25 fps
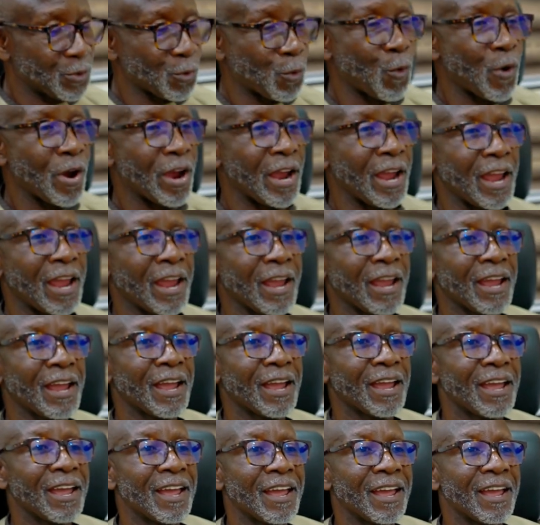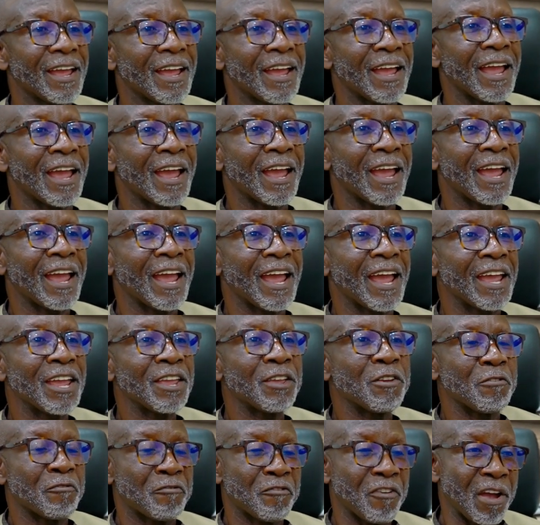where
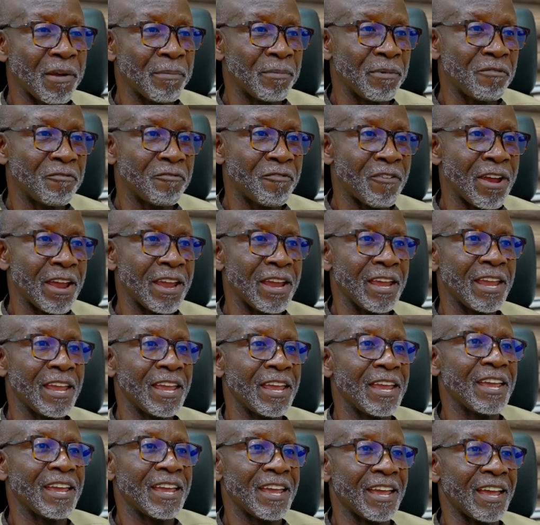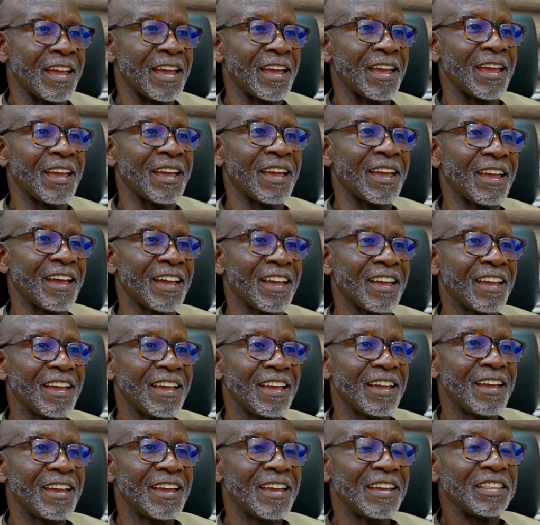you find me very
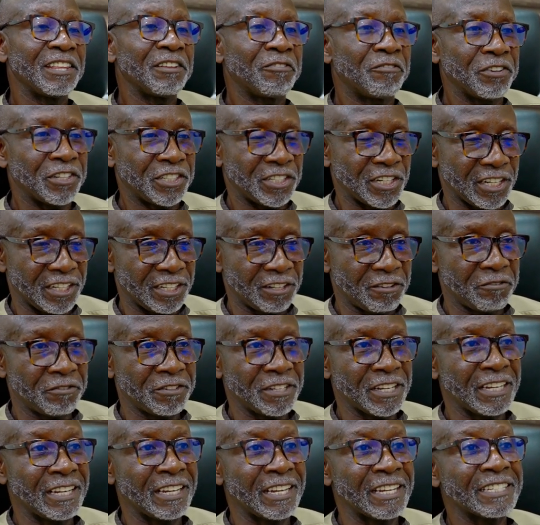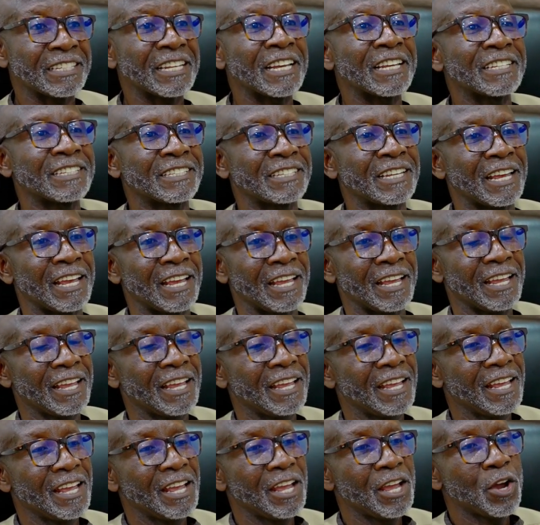deficient in the sense that
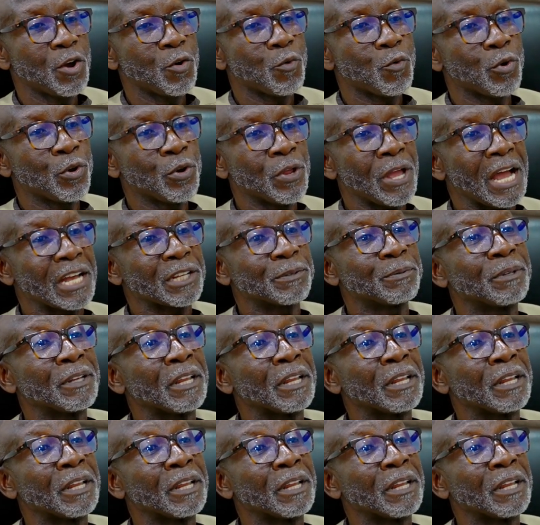when you ask me